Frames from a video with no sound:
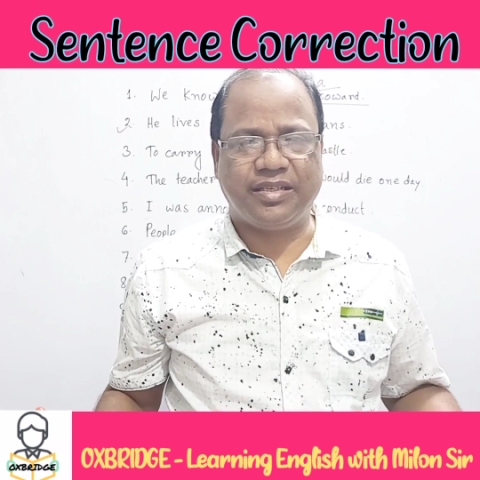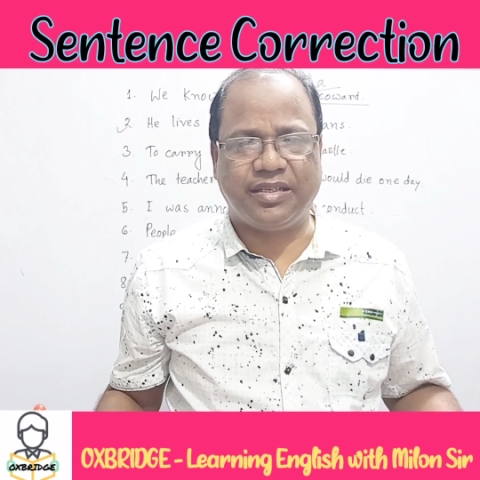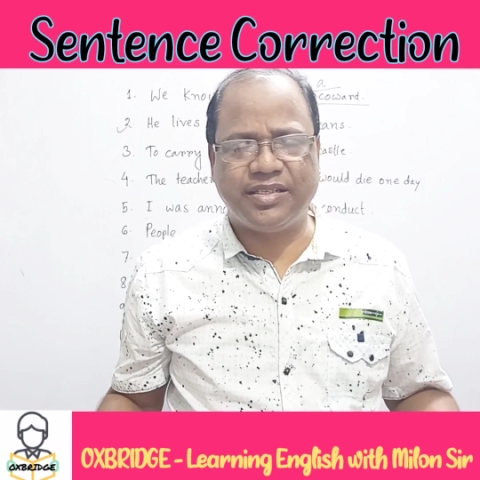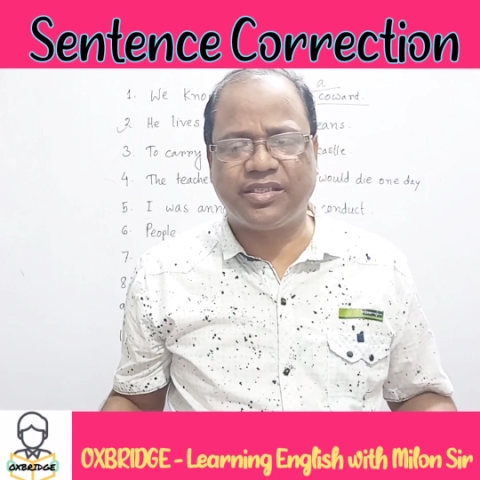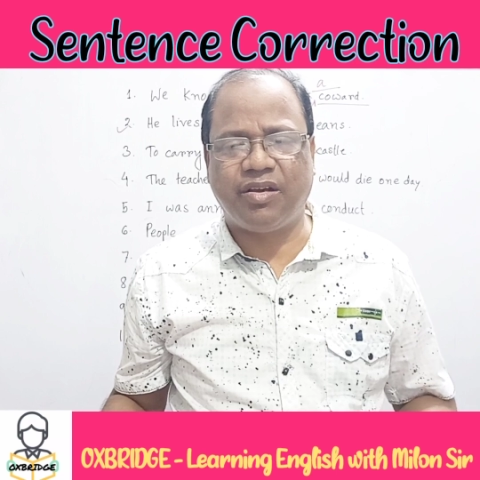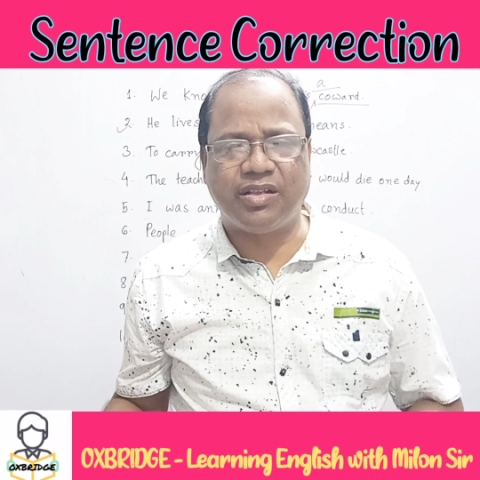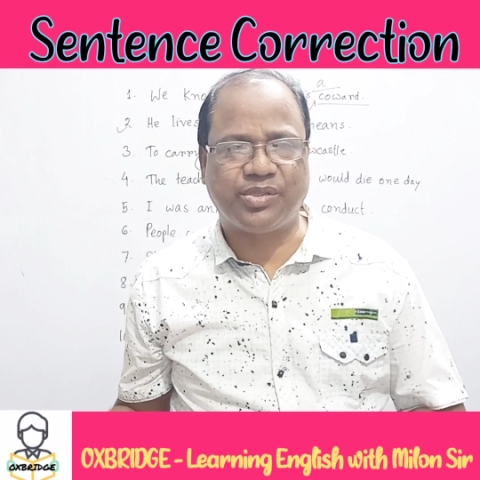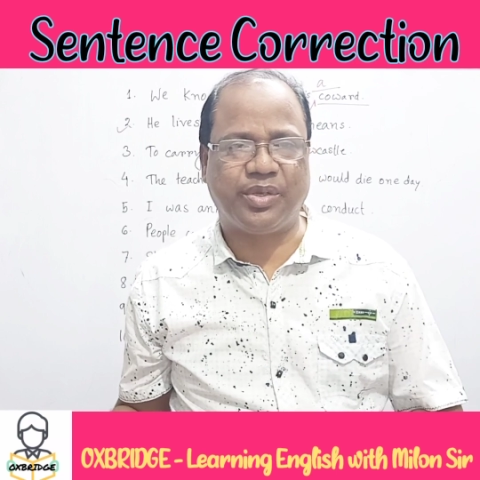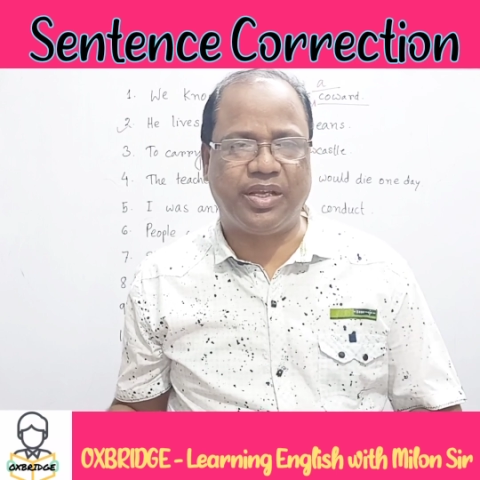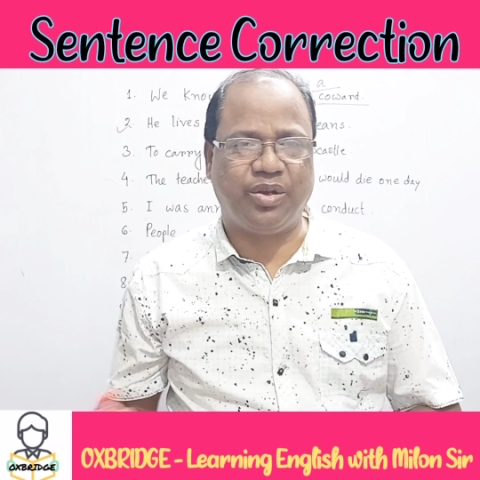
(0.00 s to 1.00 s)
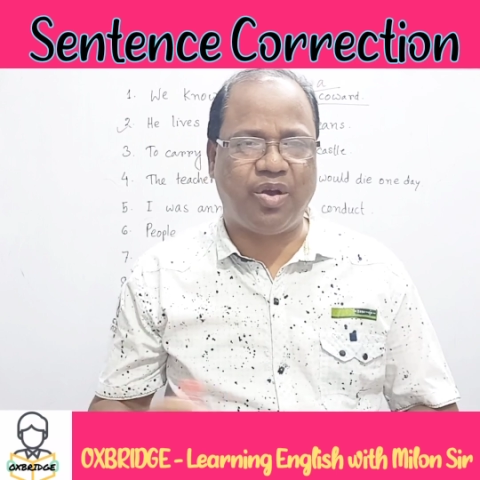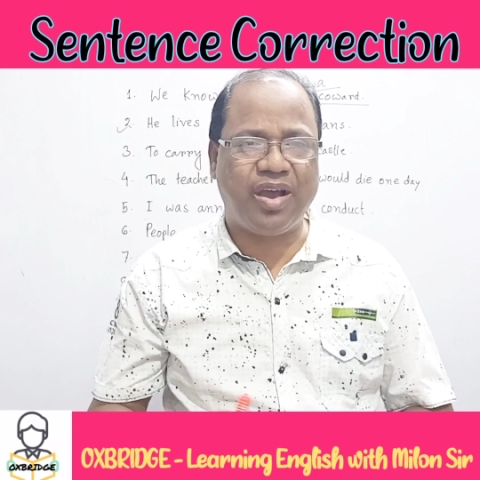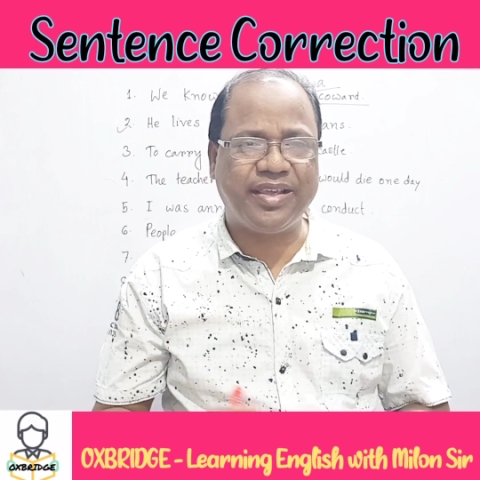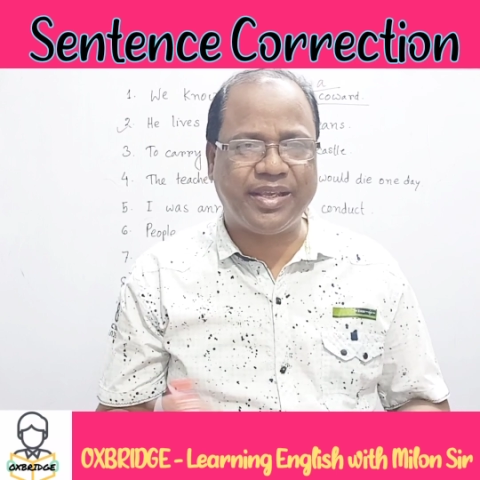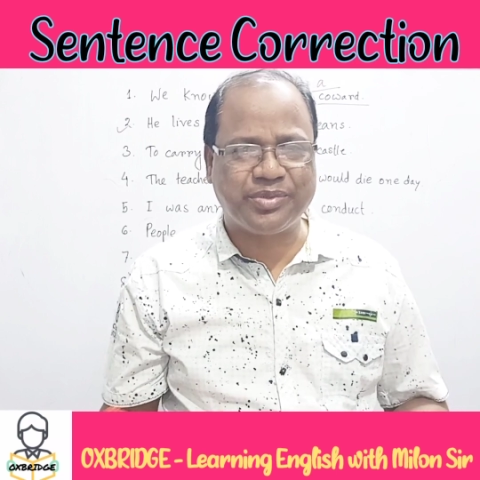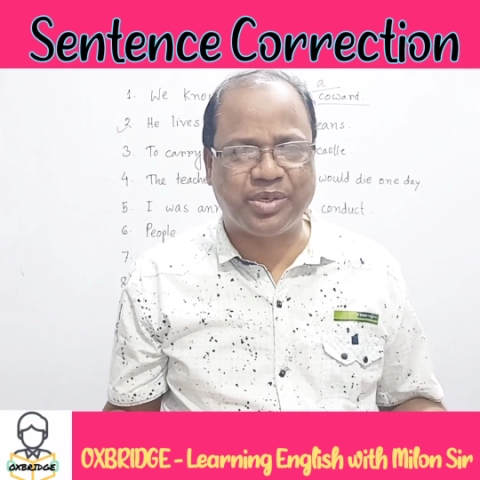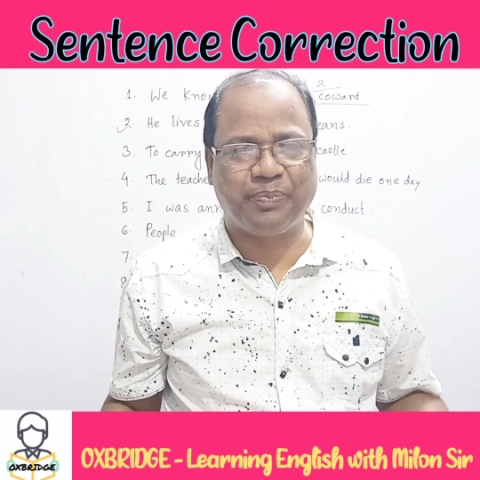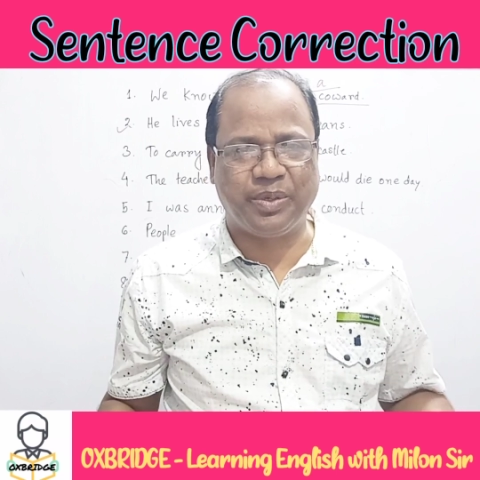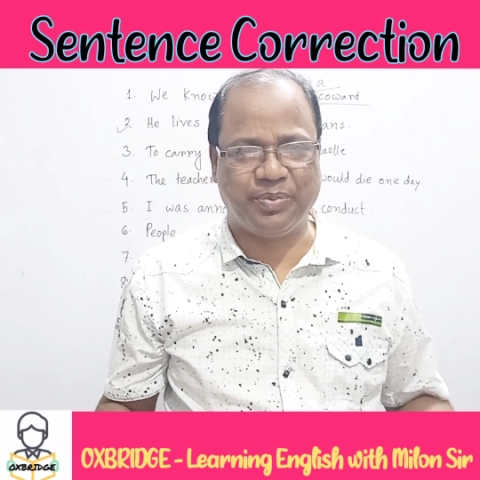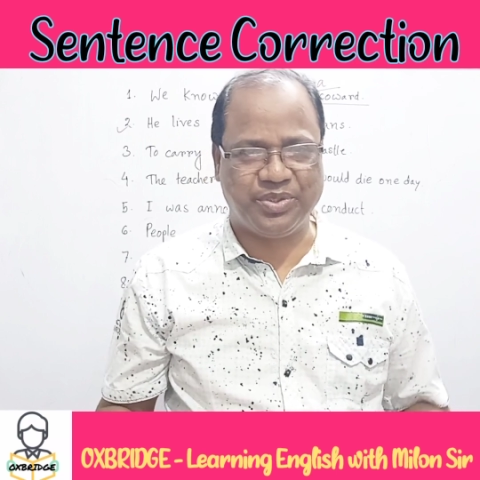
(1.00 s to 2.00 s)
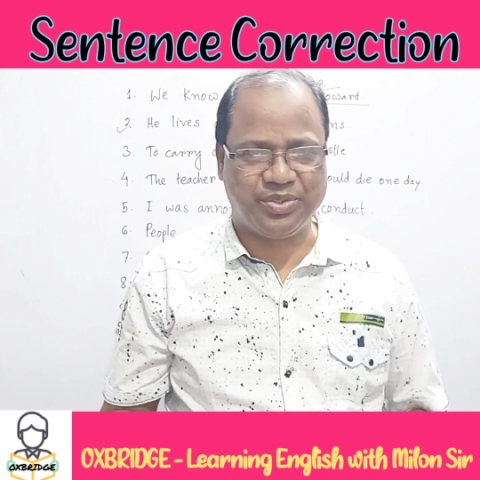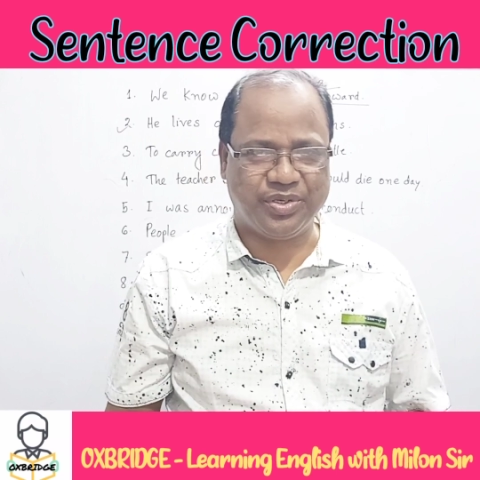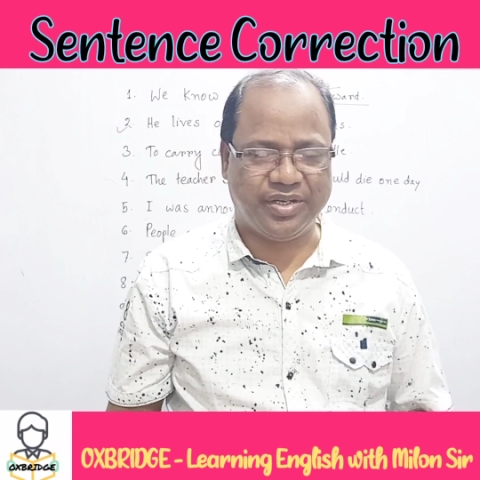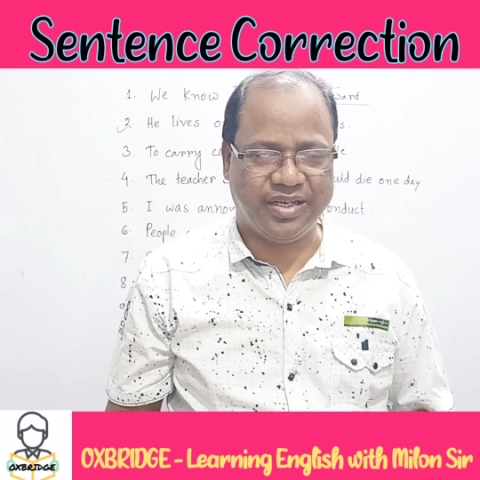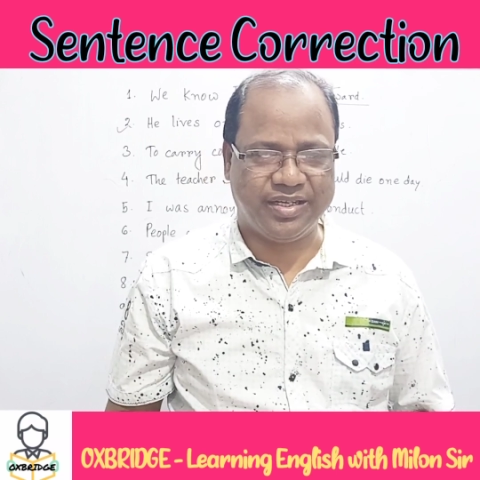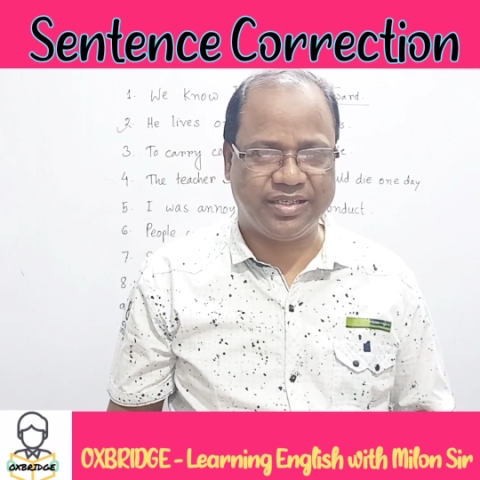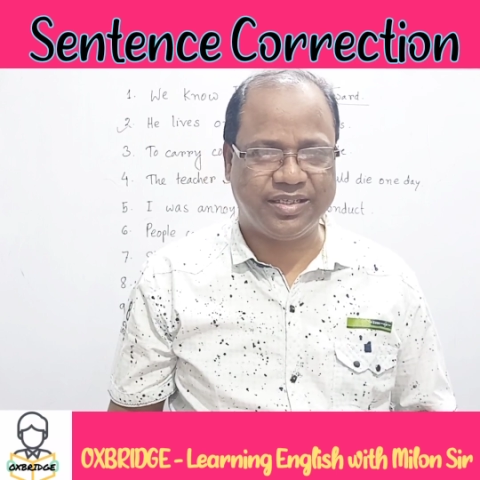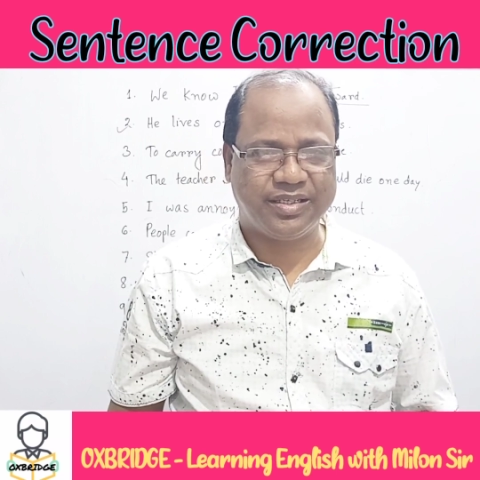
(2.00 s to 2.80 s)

is also a wrong use of preposition here,